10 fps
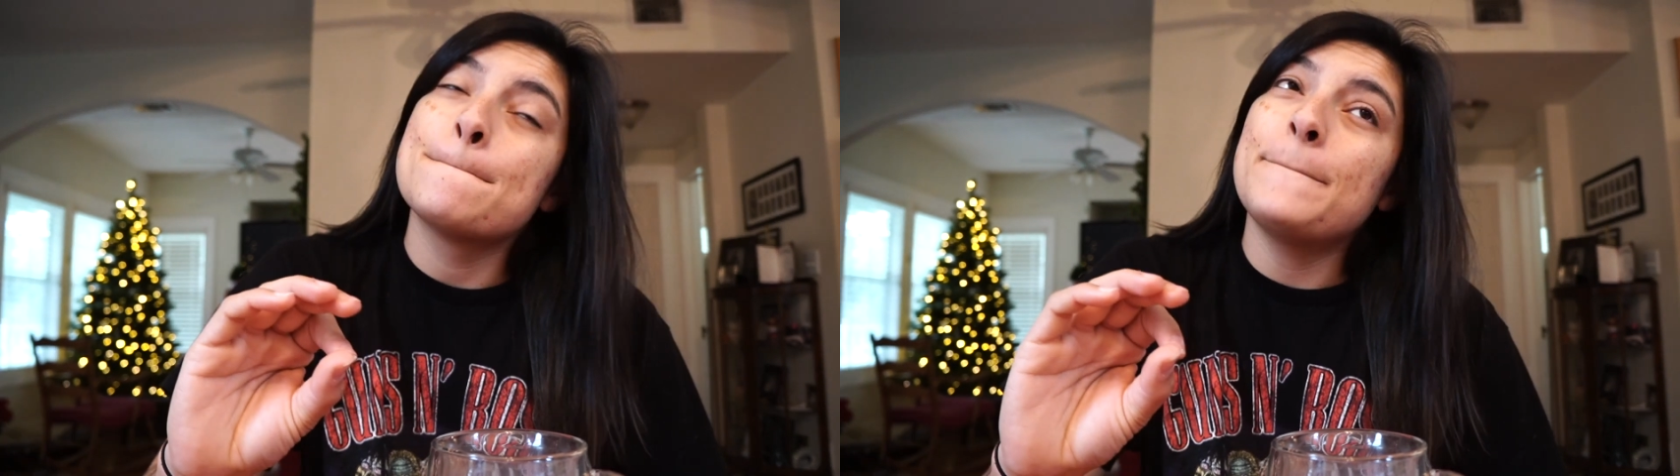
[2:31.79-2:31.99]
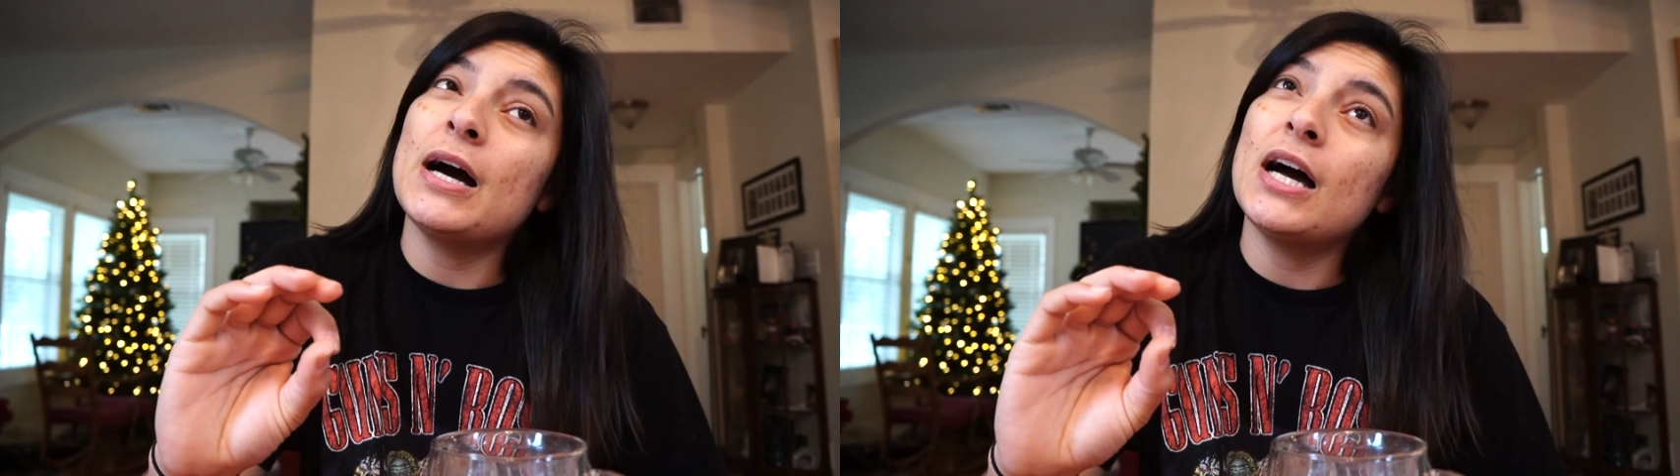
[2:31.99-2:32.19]

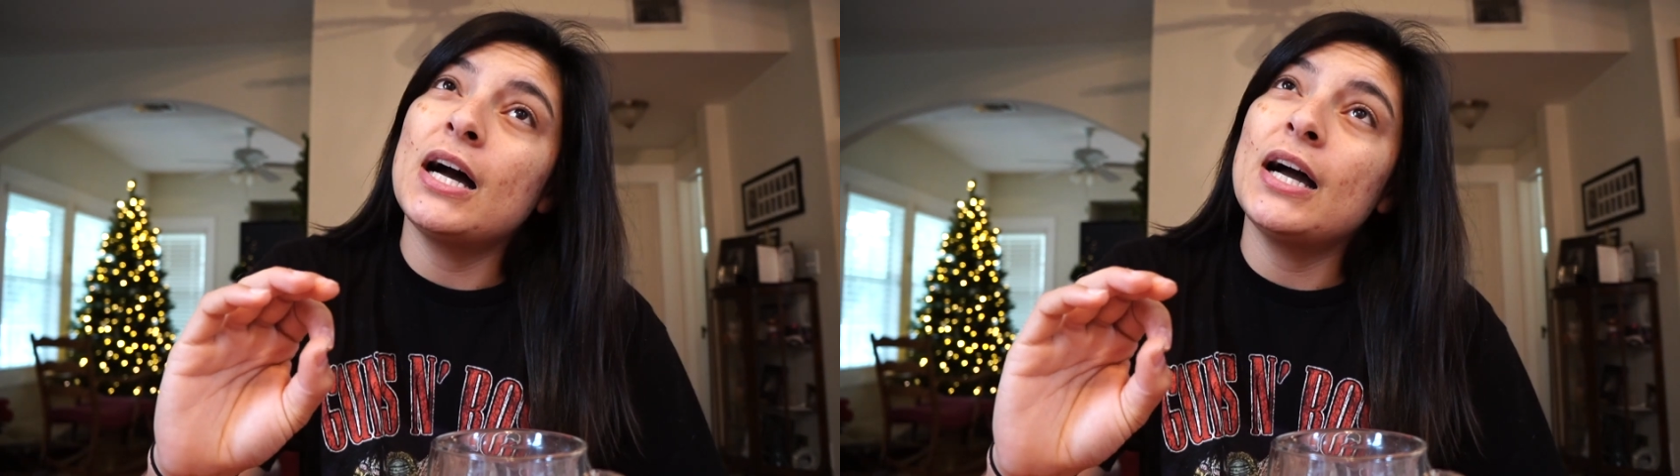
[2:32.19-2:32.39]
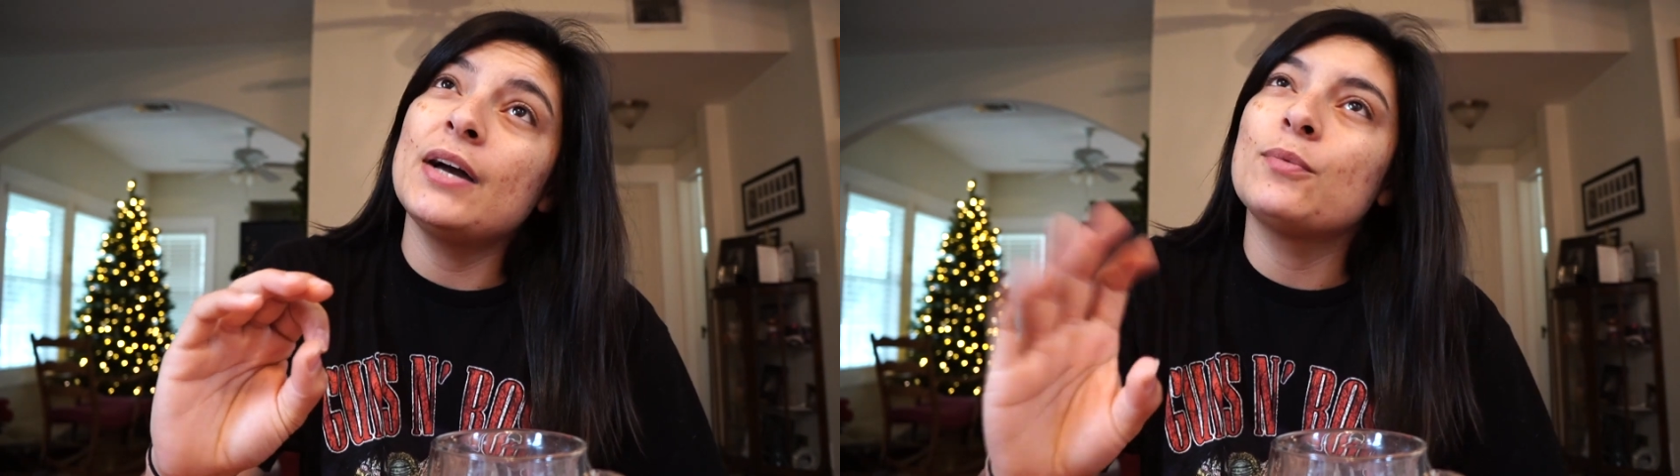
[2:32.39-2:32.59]

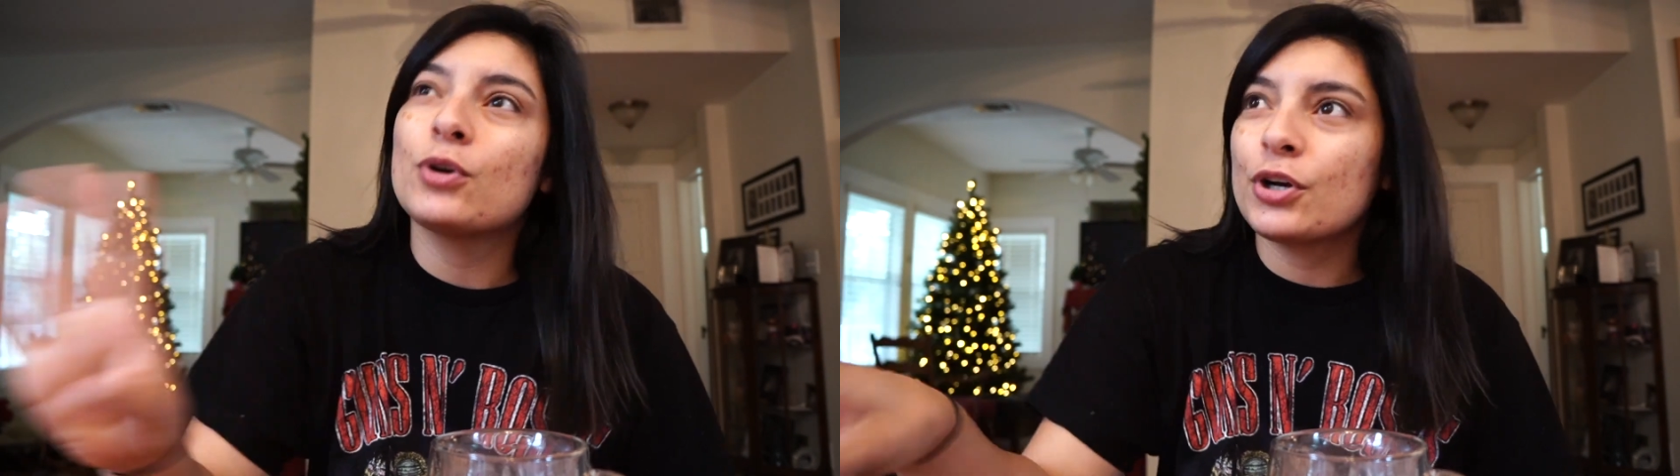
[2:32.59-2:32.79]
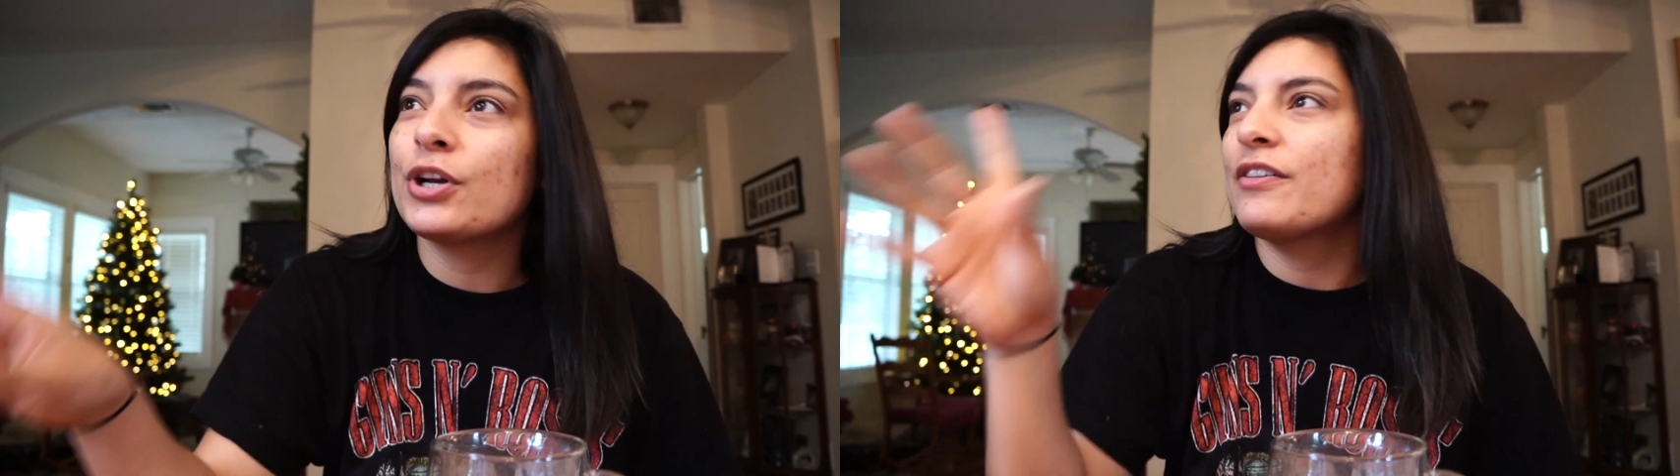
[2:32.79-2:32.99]
but
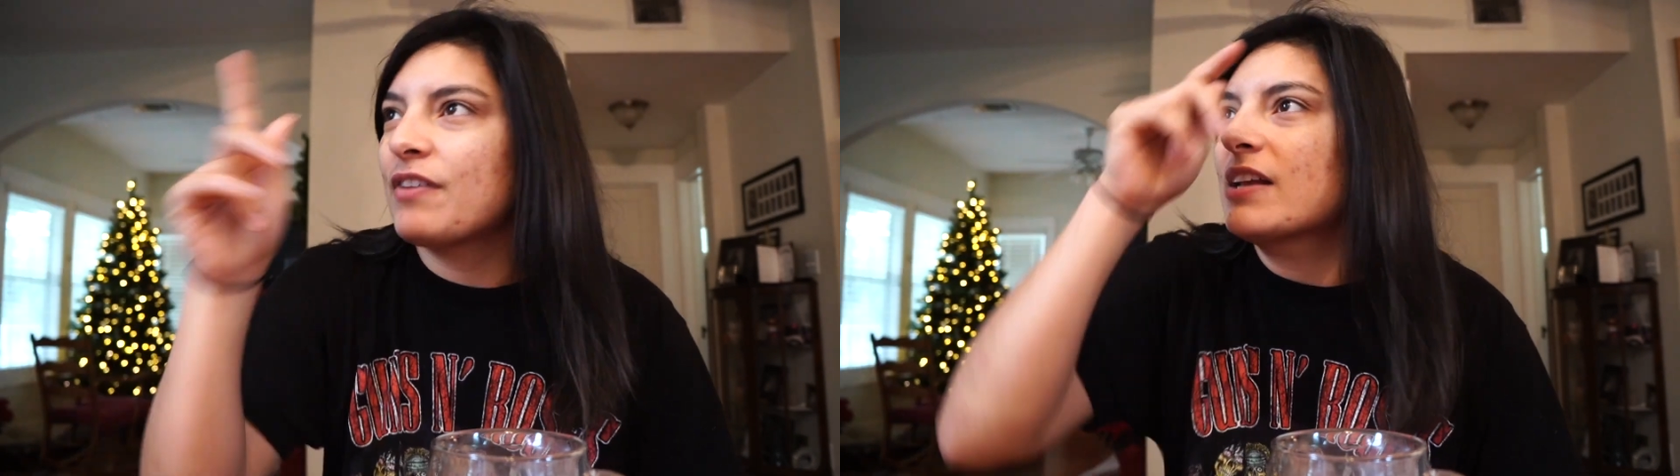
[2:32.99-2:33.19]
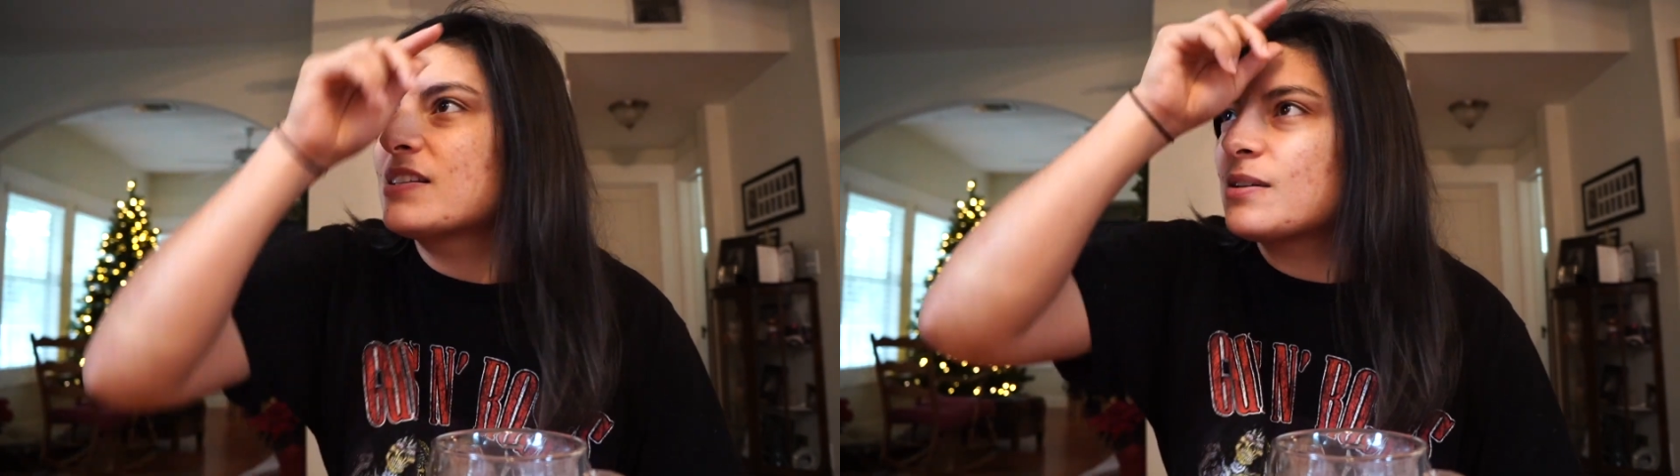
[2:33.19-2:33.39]
we're gonna
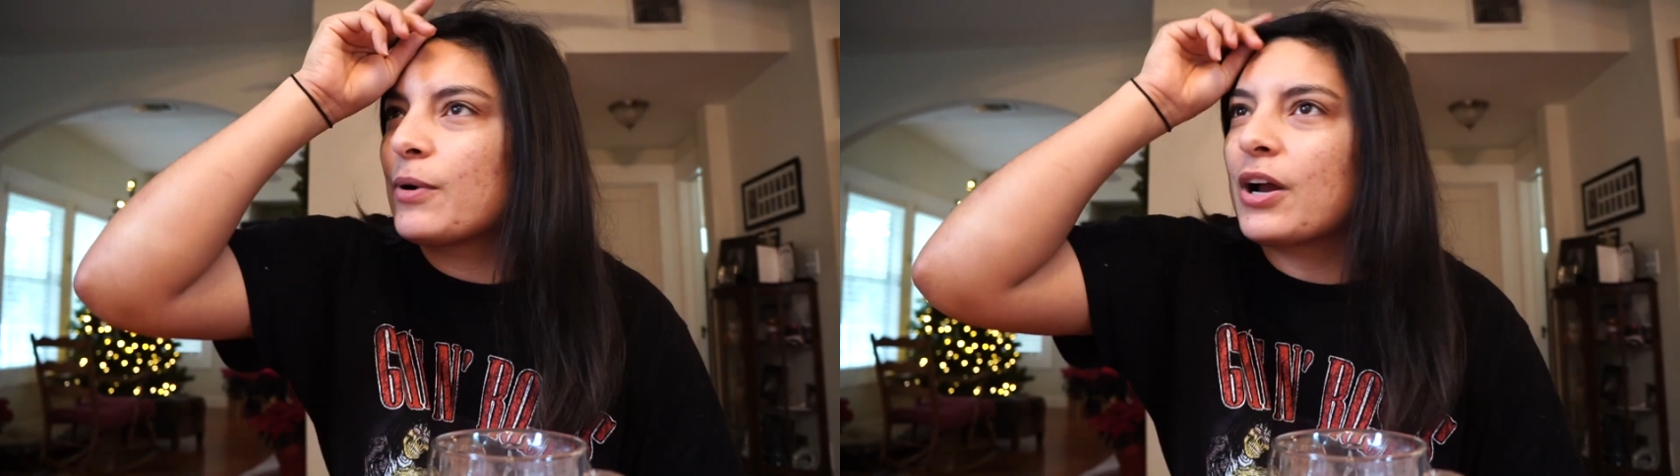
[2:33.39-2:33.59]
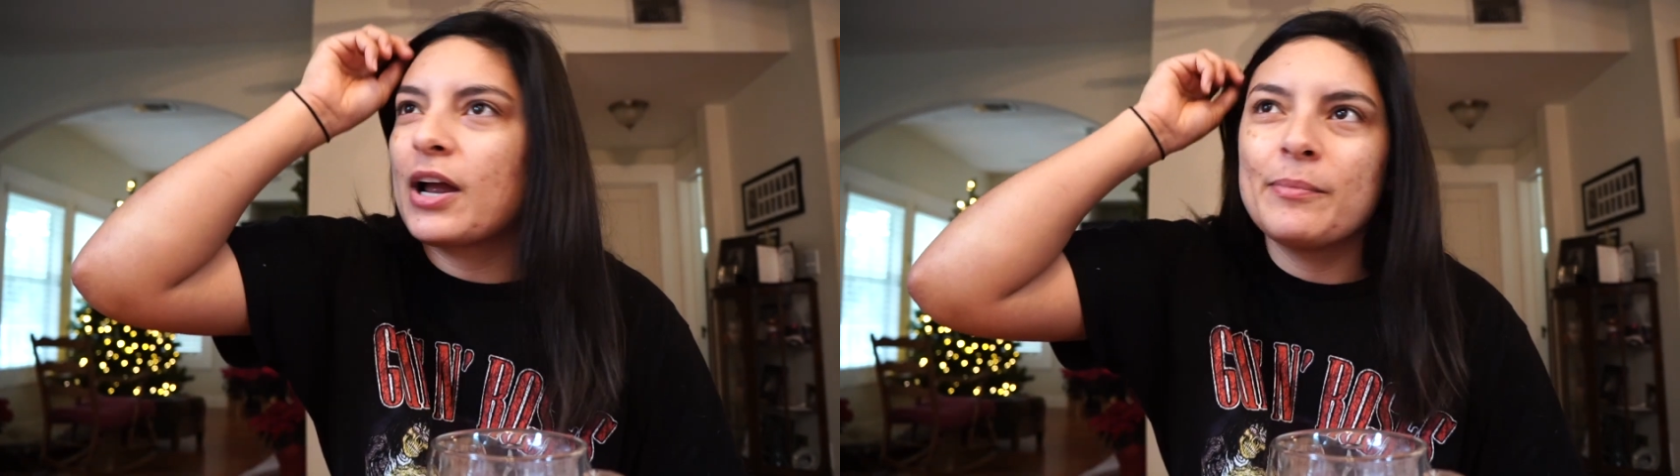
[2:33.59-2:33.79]
find
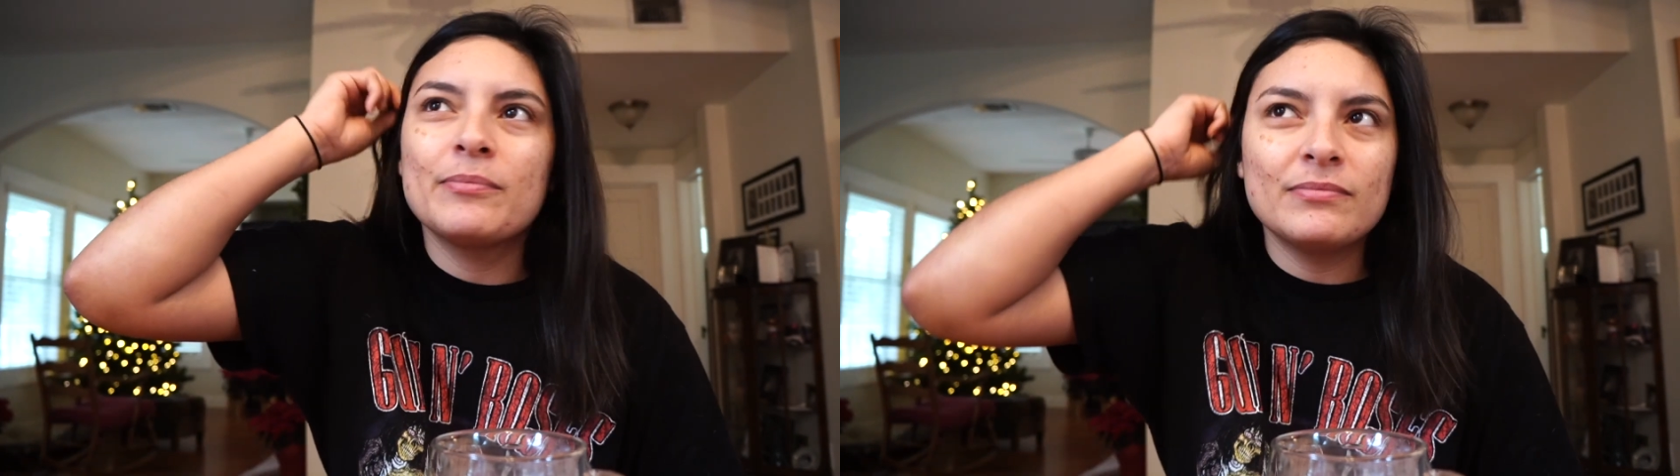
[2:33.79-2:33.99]
somewhere i